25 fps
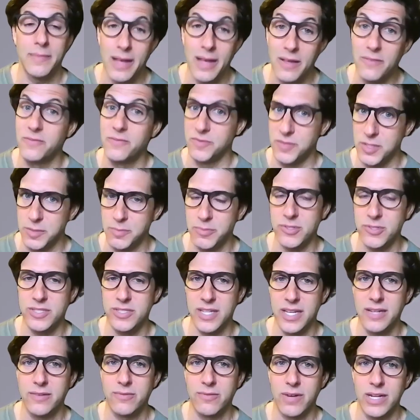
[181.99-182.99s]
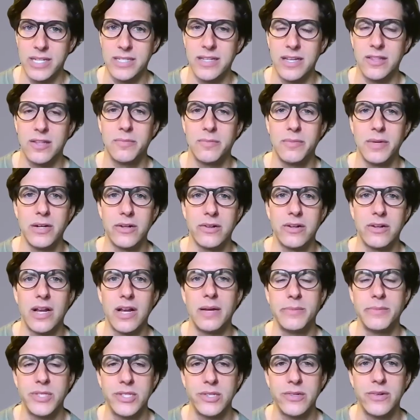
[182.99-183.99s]
probably about 50% right down the
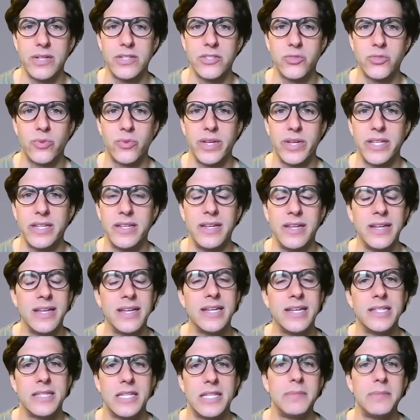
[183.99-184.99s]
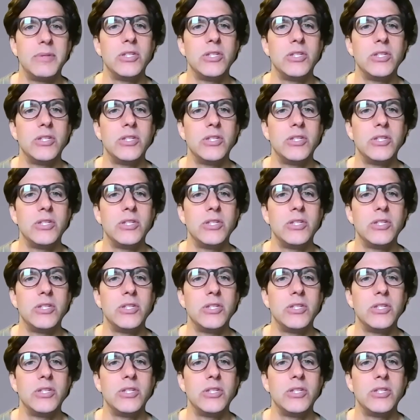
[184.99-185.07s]
middle, come to us when